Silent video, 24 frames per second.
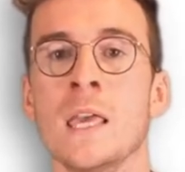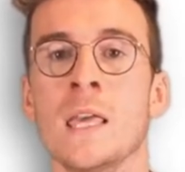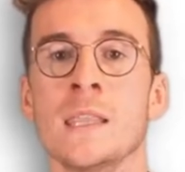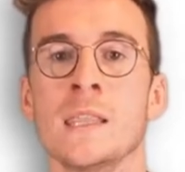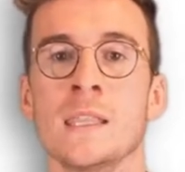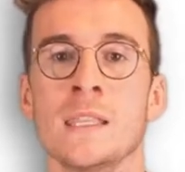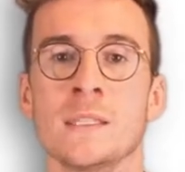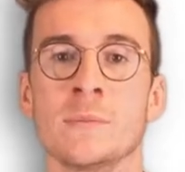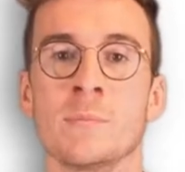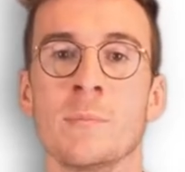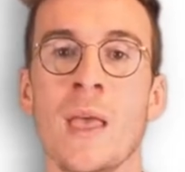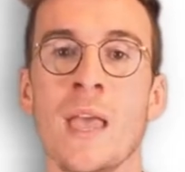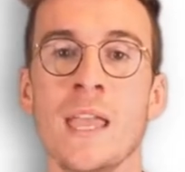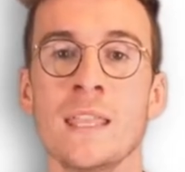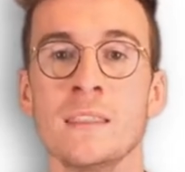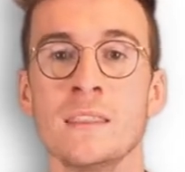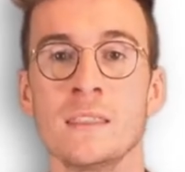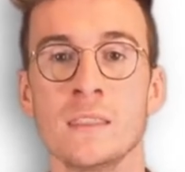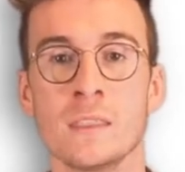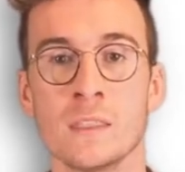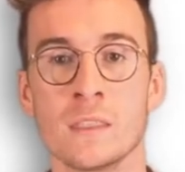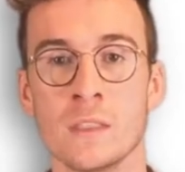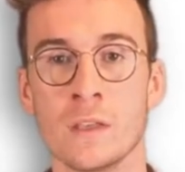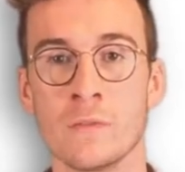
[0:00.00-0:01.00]
This
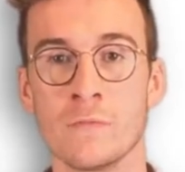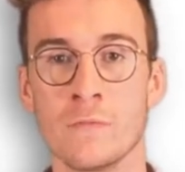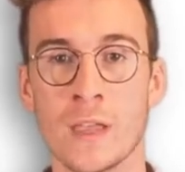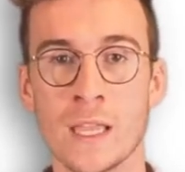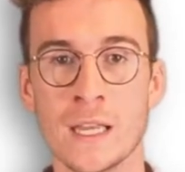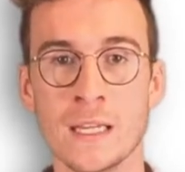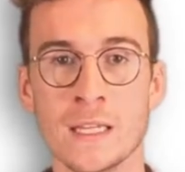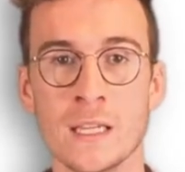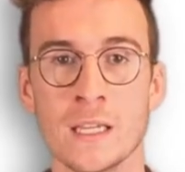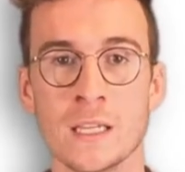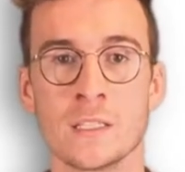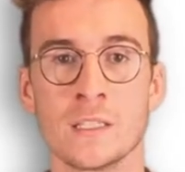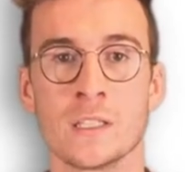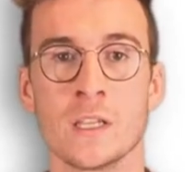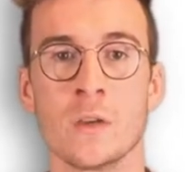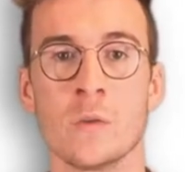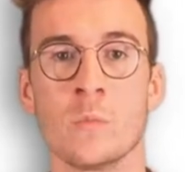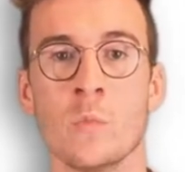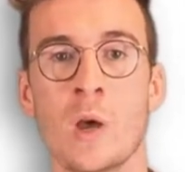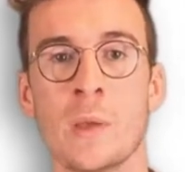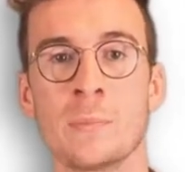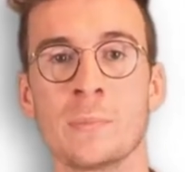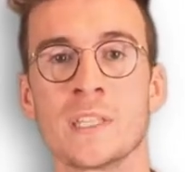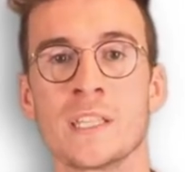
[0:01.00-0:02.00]
meant that vendors and
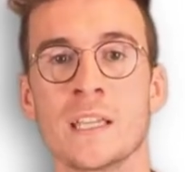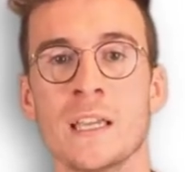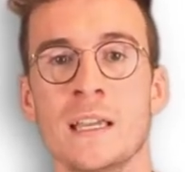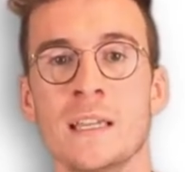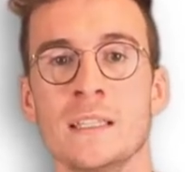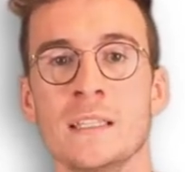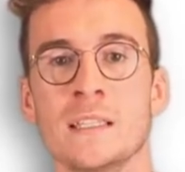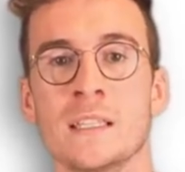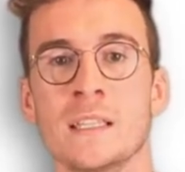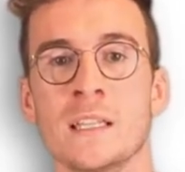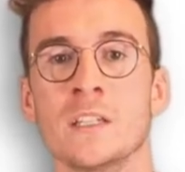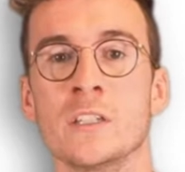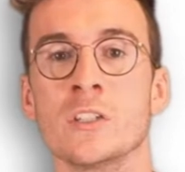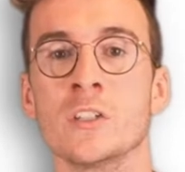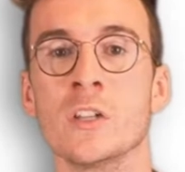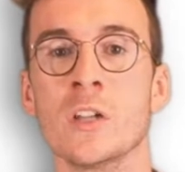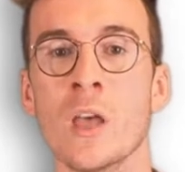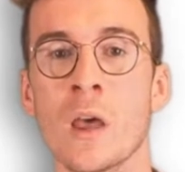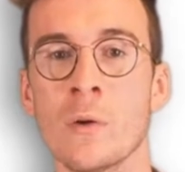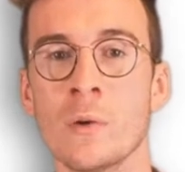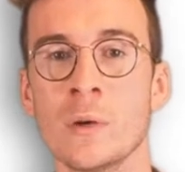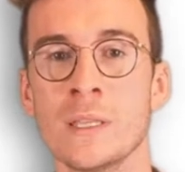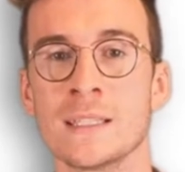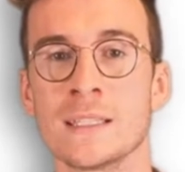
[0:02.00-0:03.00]
websites had
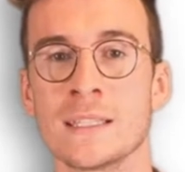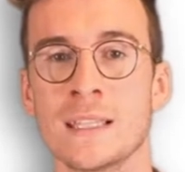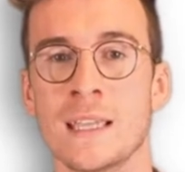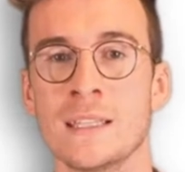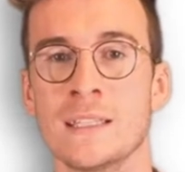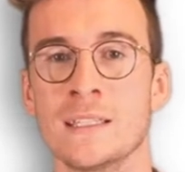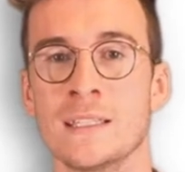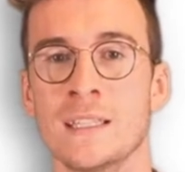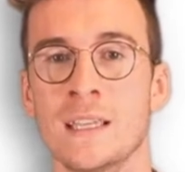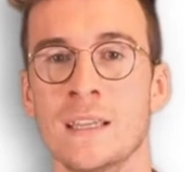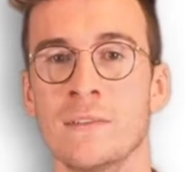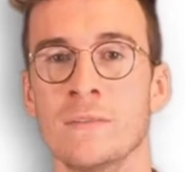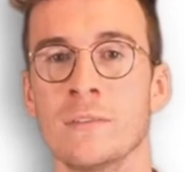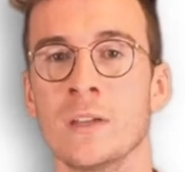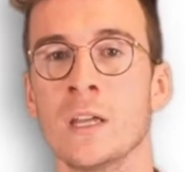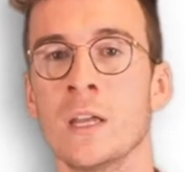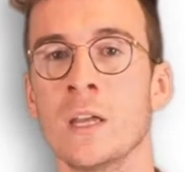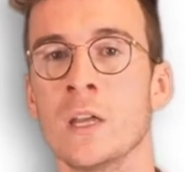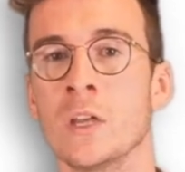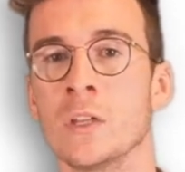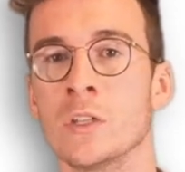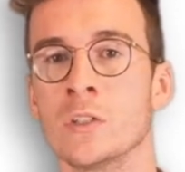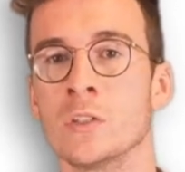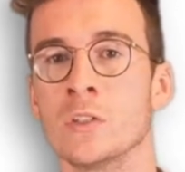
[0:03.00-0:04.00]
no incentive
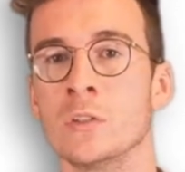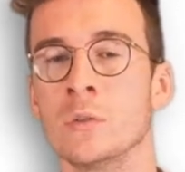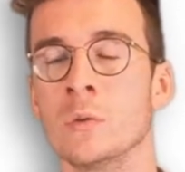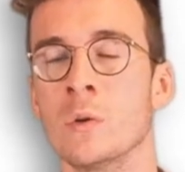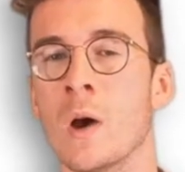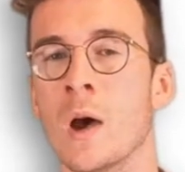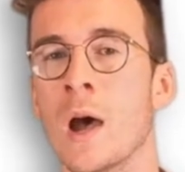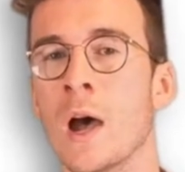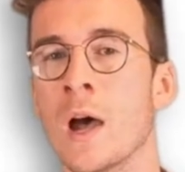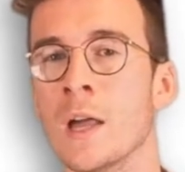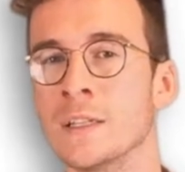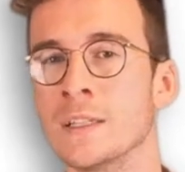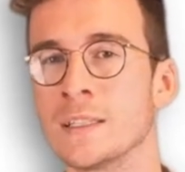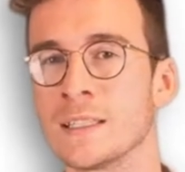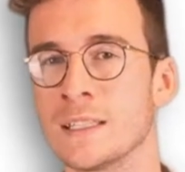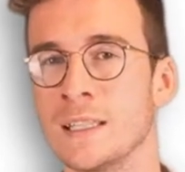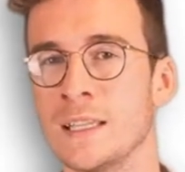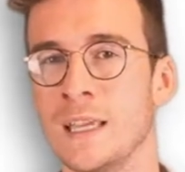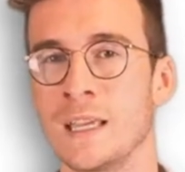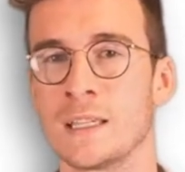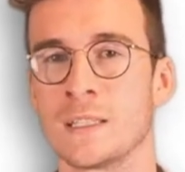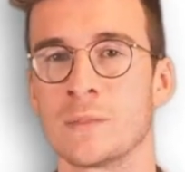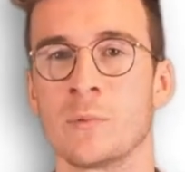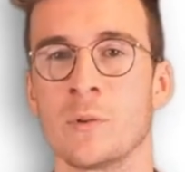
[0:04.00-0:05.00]
to honestly
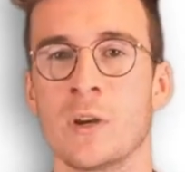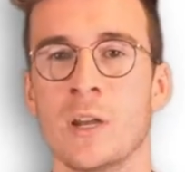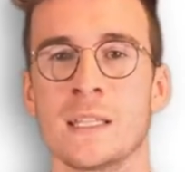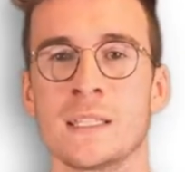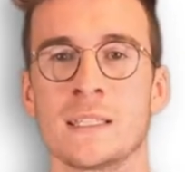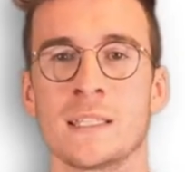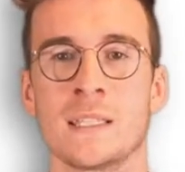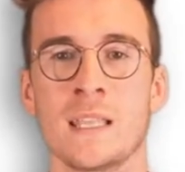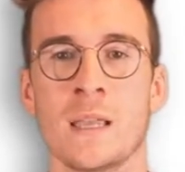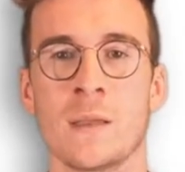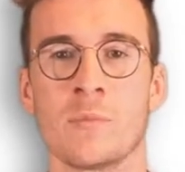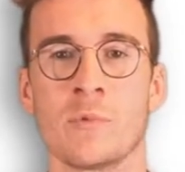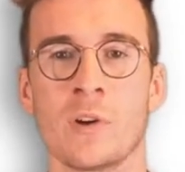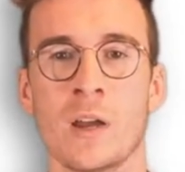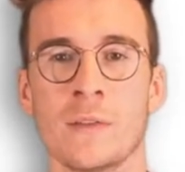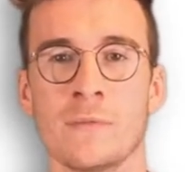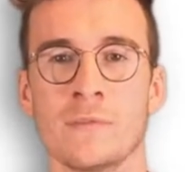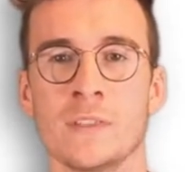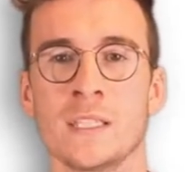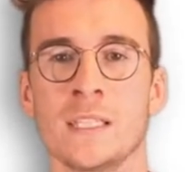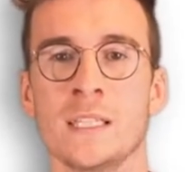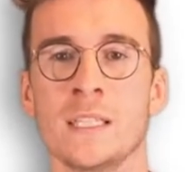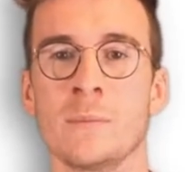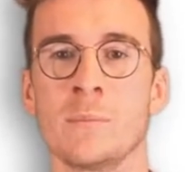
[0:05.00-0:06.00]
express their
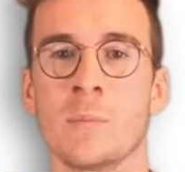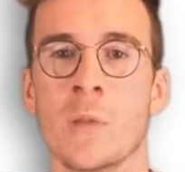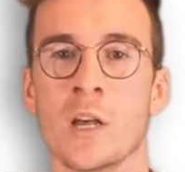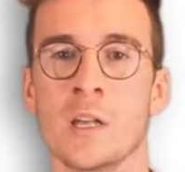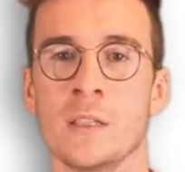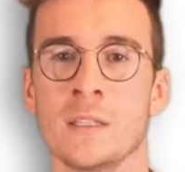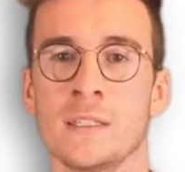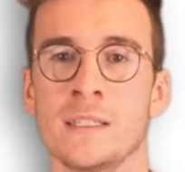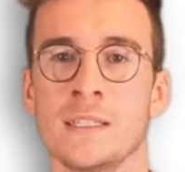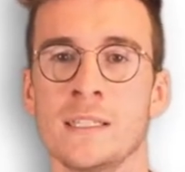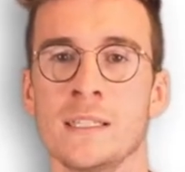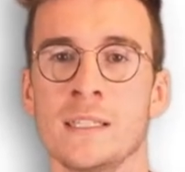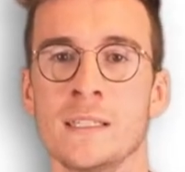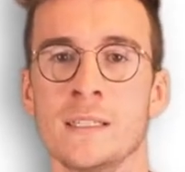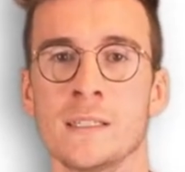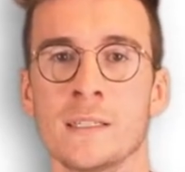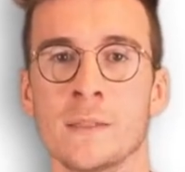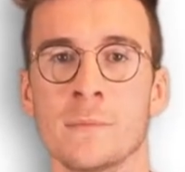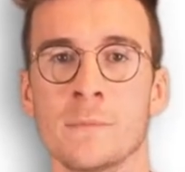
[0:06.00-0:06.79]
privacy policies.